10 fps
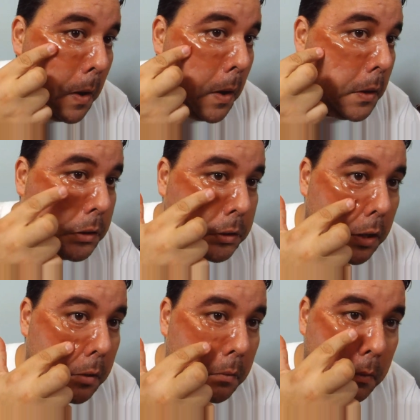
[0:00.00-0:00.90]
And just
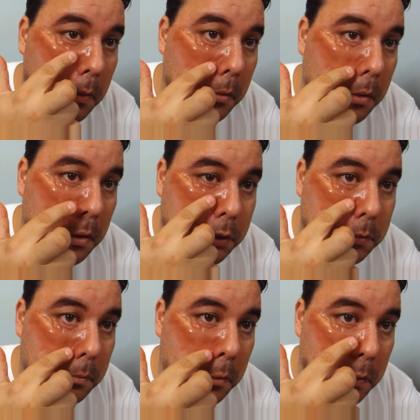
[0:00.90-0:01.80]
kind of rub it, you know,
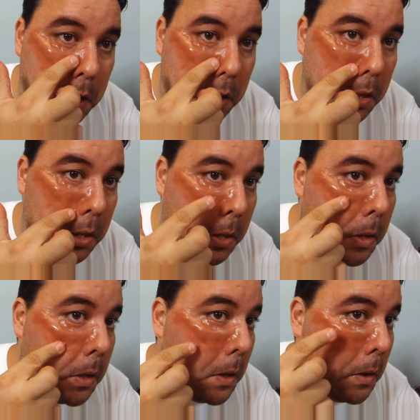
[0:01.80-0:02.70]
smoothing it
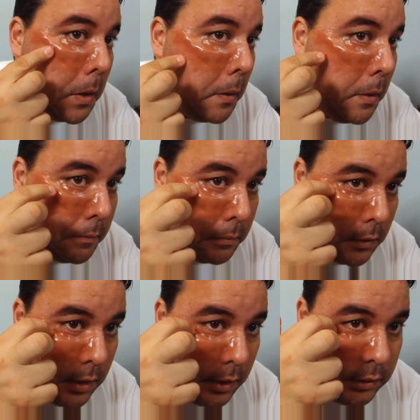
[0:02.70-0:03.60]
in. There you go.
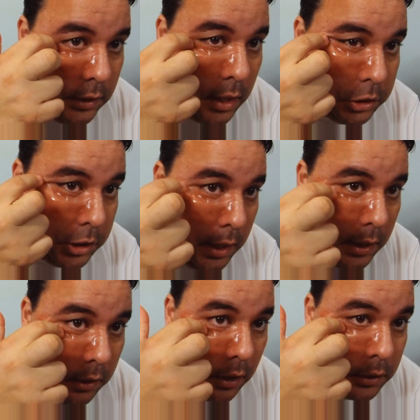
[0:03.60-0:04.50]
Now you see how shiny
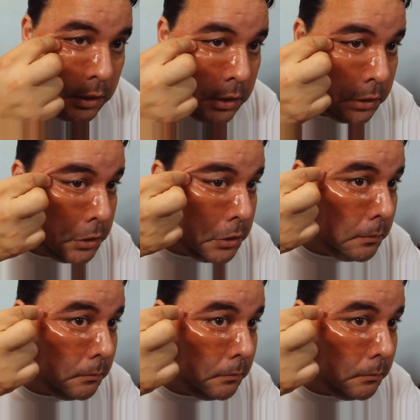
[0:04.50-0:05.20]
and glossy this is?